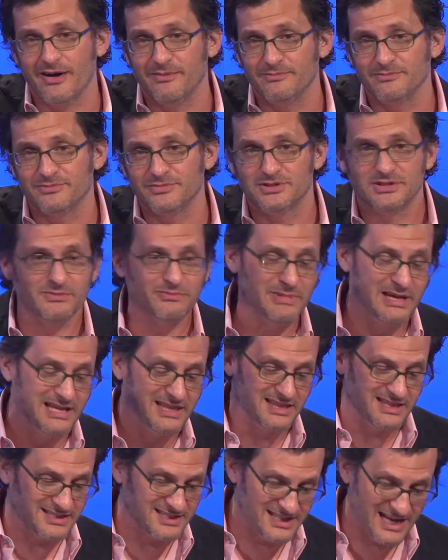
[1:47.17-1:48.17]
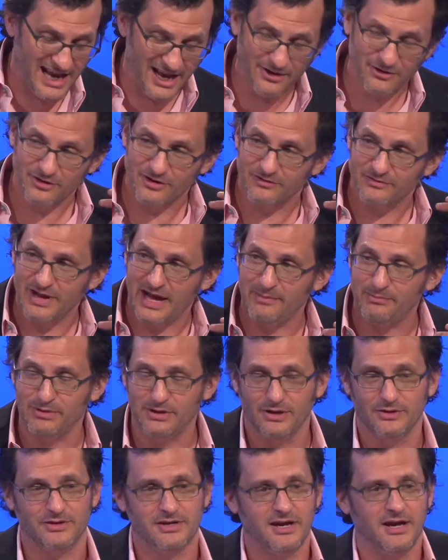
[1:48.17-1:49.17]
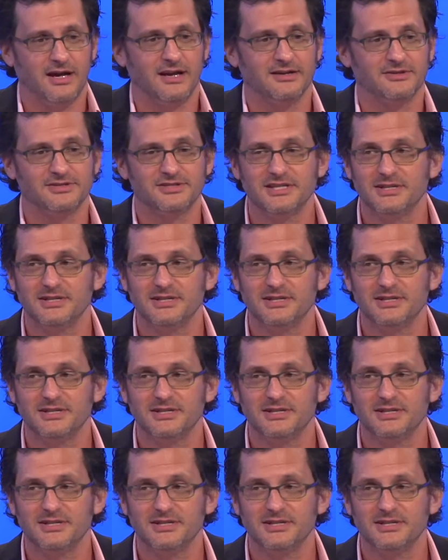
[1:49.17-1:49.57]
up to meet the standard of not below the collar